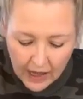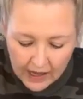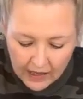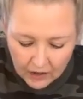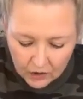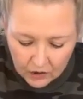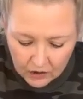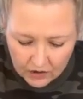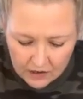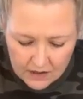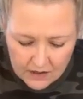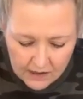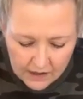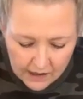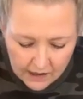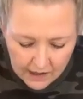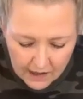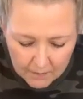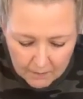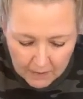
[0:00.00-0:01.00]
It looks
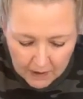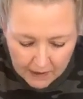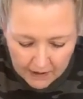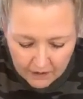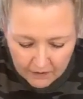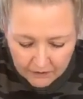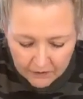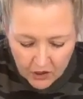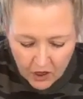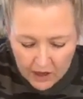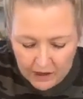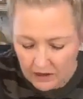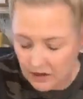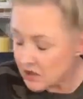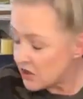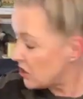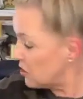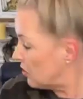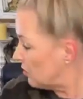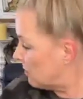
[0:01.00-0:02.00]
like I might have gotten
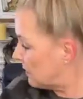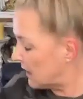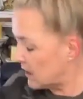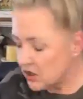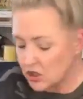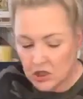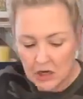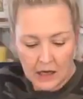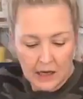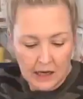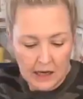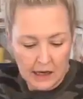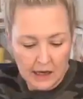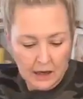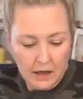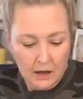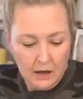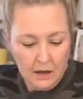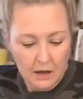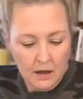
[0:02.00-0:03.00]
too much
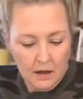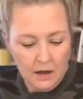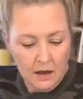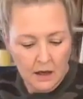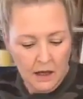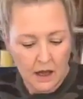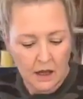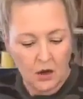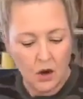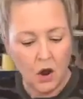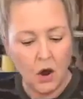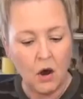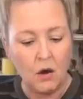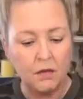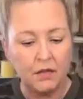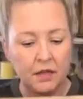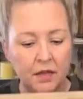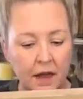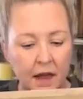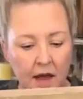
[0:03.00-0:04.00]
ink in
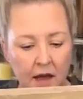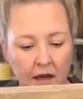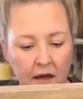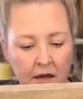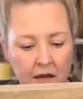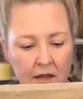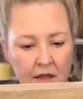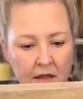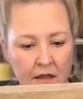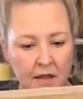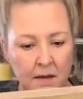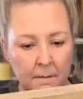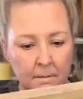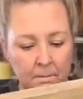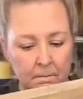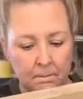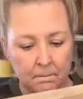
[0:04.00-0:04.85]
all things.